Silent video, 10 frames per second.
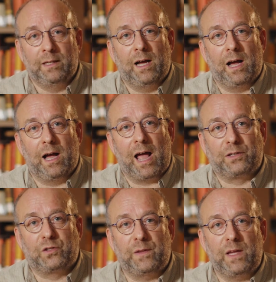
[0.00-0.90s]

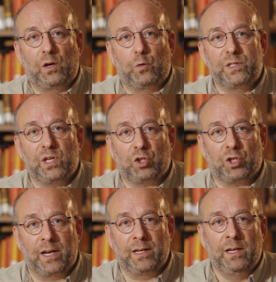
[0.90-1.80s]
and to the
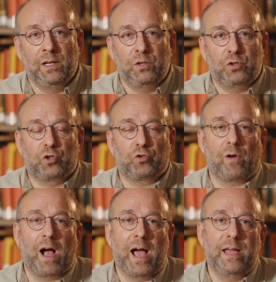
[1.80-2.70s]
Inquisition to
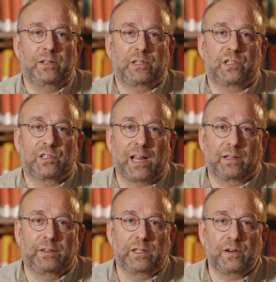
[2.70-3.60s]
try to
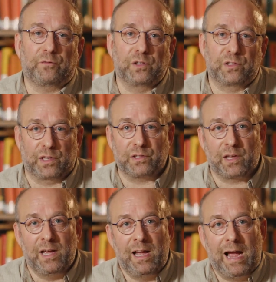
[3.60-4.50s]
settle the differences.
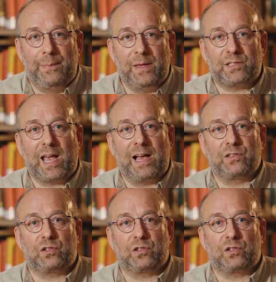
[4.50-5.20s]
And this has